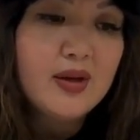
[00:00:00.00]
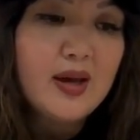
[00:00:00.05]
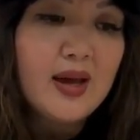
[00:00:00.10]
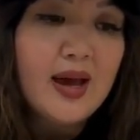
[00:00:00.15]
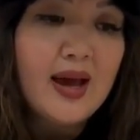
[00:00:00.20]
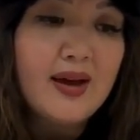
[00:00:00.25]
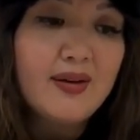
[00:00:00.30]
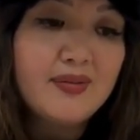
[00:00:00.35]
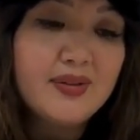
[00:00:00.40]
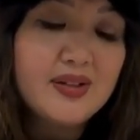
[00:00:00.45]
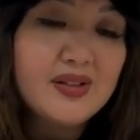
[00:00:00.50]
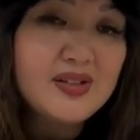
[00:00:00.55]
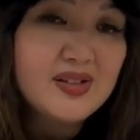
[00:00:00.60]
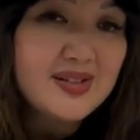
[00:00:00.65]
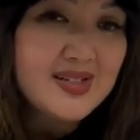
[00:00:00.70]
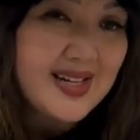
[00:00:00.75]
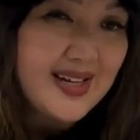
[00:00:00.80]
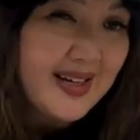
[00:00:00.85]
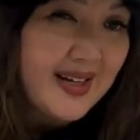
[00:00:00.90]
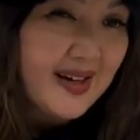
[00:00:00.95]
having to
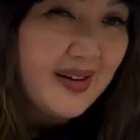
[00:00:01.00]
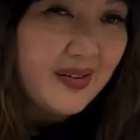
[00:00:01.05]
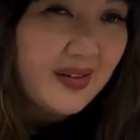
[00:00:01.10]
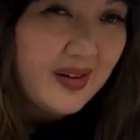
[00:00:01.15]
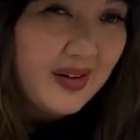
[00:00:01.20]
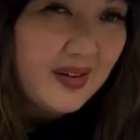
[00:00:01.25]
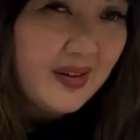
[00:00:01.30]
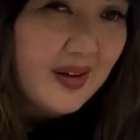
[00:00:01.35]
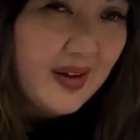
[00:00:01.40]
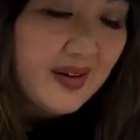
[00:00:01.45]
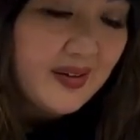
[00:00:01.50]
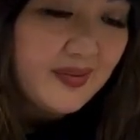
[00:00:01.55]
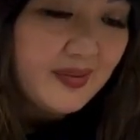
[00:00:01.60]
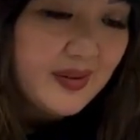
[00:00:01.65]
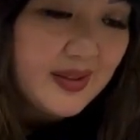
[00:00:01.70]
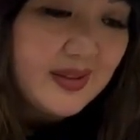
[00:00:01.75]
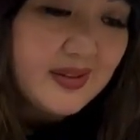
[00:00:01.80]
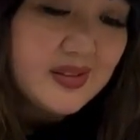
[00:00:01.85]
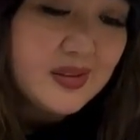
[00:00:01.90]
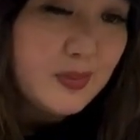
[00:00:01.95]
take out a lot
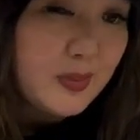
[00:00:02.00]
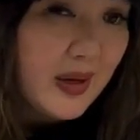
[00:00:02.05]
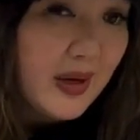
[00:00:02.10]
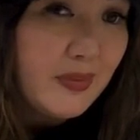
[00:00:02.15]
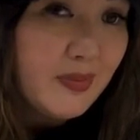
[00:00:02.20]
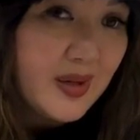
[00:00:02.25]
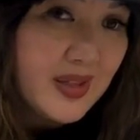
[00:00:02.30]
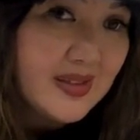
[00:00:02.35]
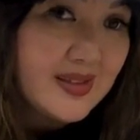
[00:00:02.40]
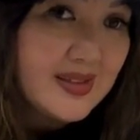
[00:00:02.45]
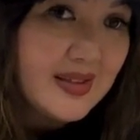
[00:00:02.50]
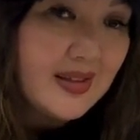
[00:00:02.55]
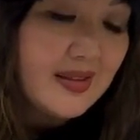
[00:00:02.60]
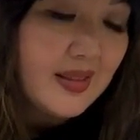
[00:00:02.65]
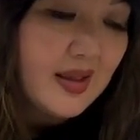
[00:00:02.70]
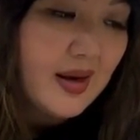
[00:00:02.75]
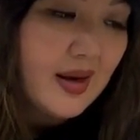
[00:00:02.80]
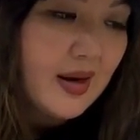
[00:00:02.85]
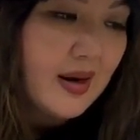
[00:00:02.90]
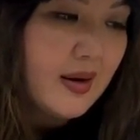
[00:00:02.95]
of these pigments
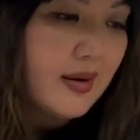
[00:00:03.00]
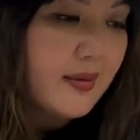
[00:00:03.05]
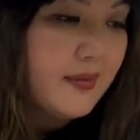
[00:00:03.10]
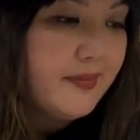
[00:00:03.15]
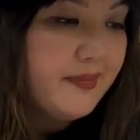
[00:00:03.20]
in the hair.